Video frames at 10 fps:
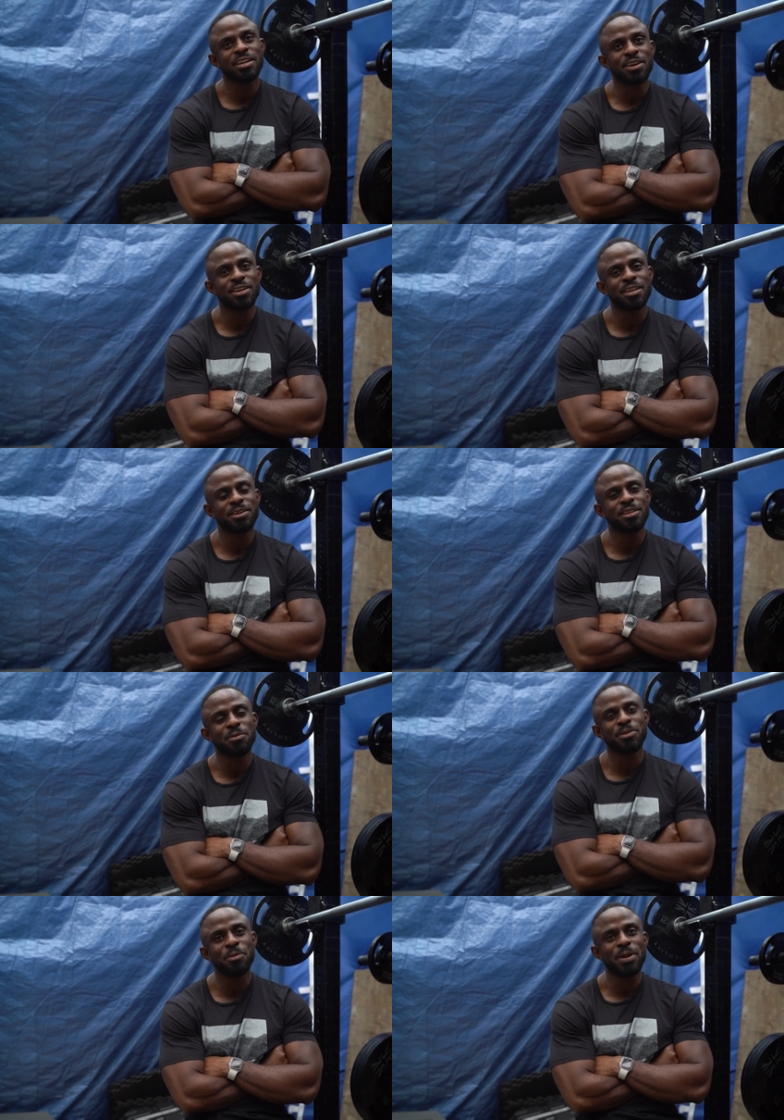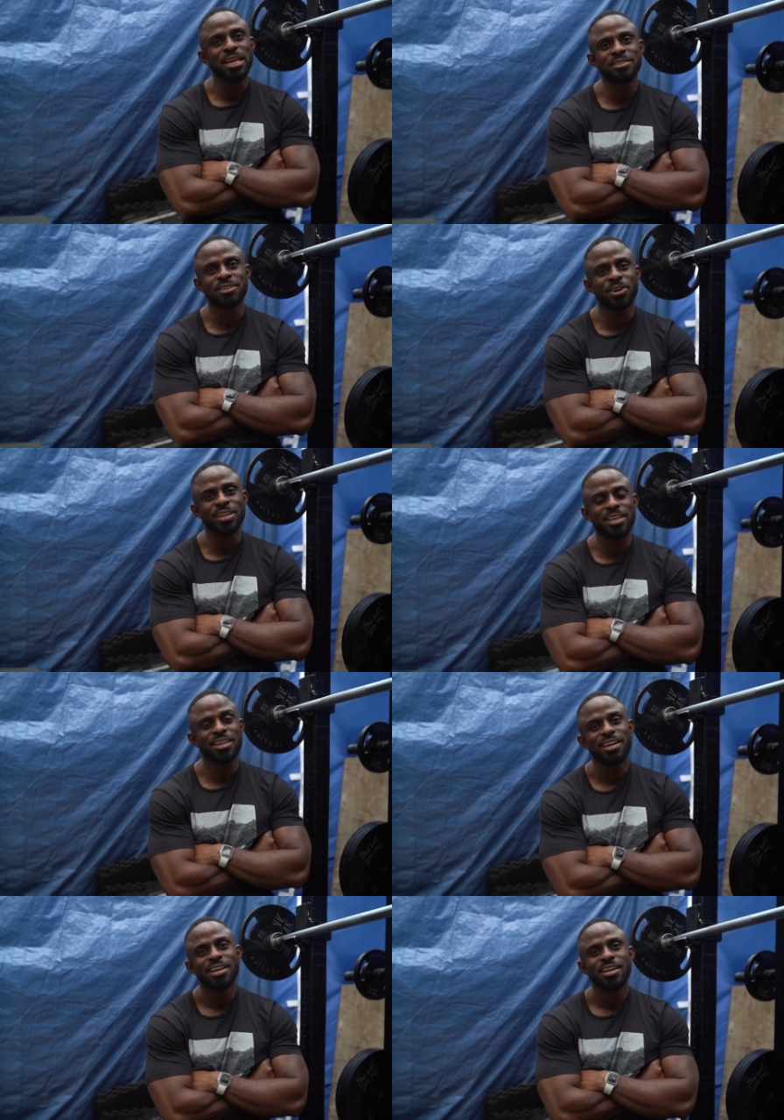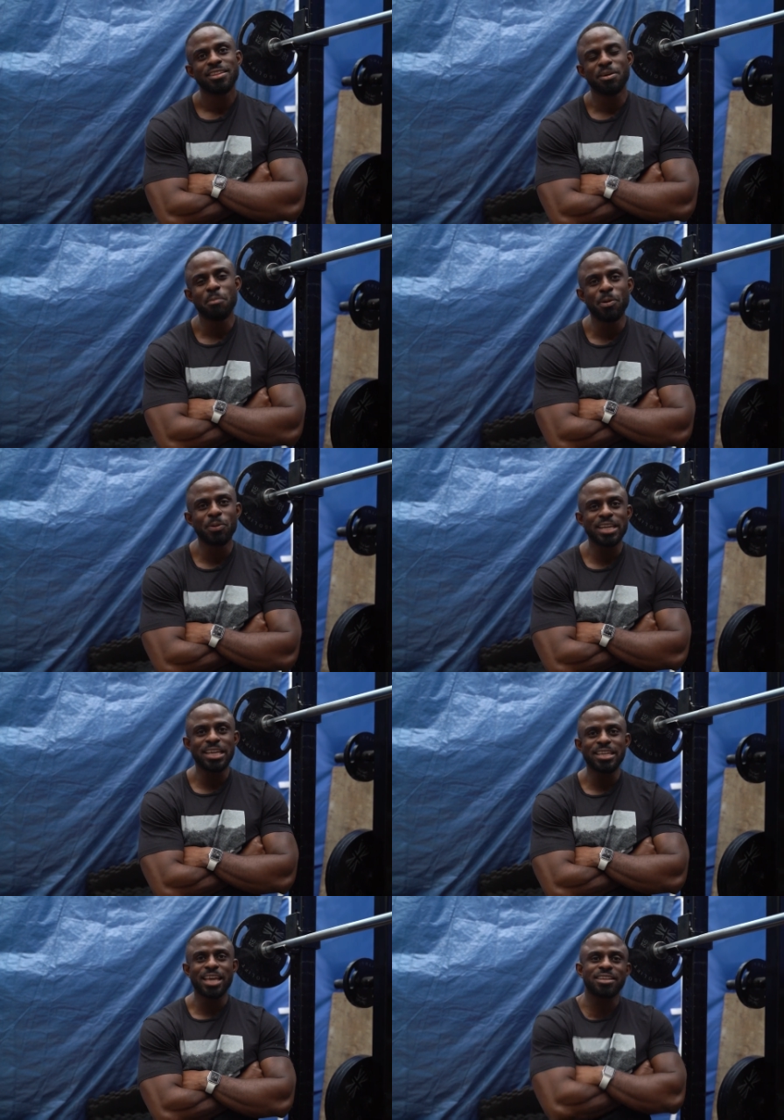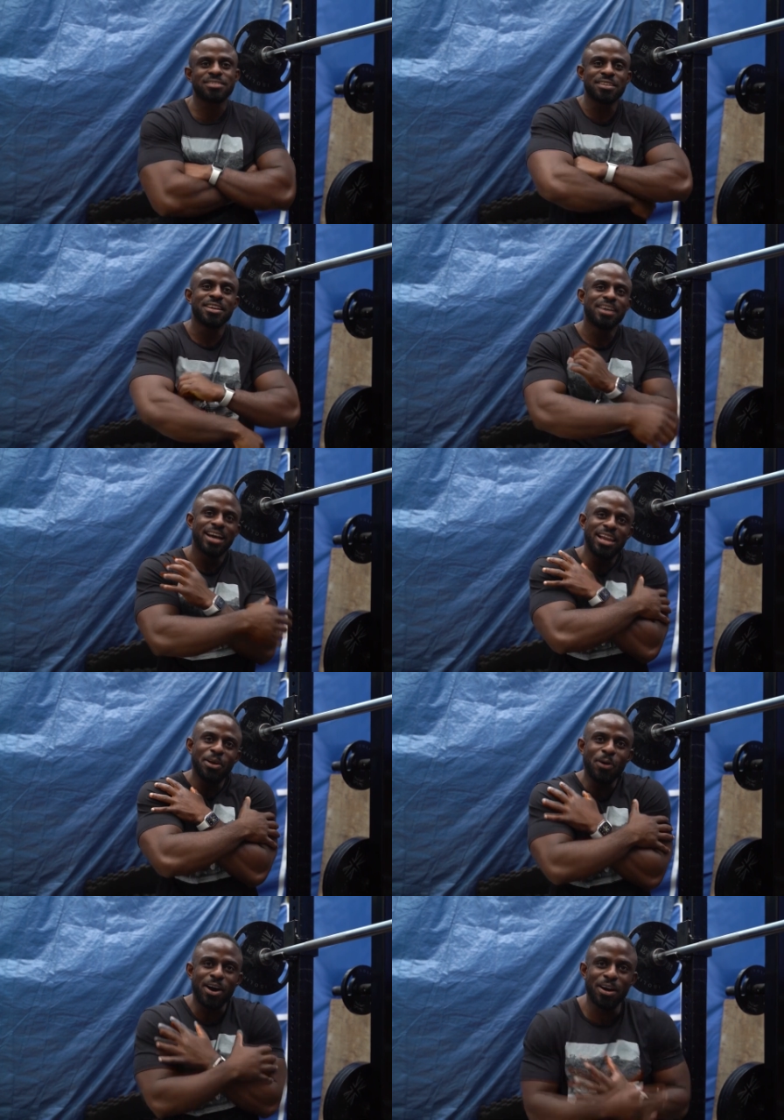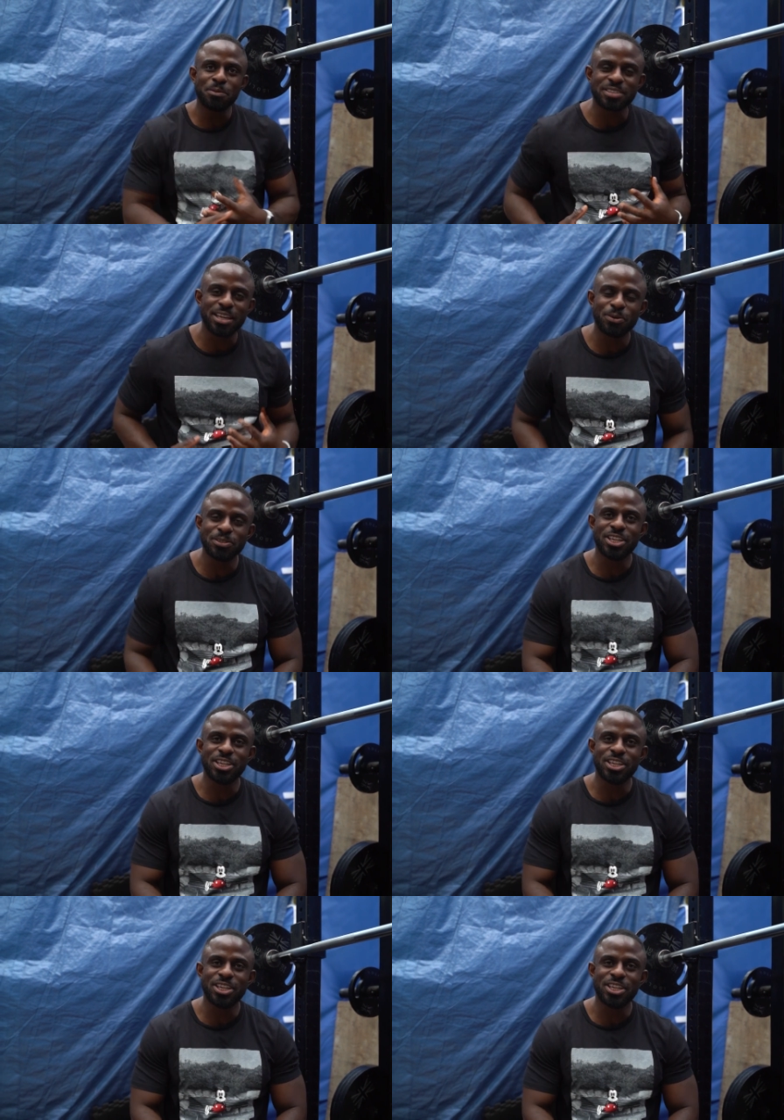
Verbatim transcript: saying, "Ah, oh, the, the the belly is godly." The moment he gets a little arms, a little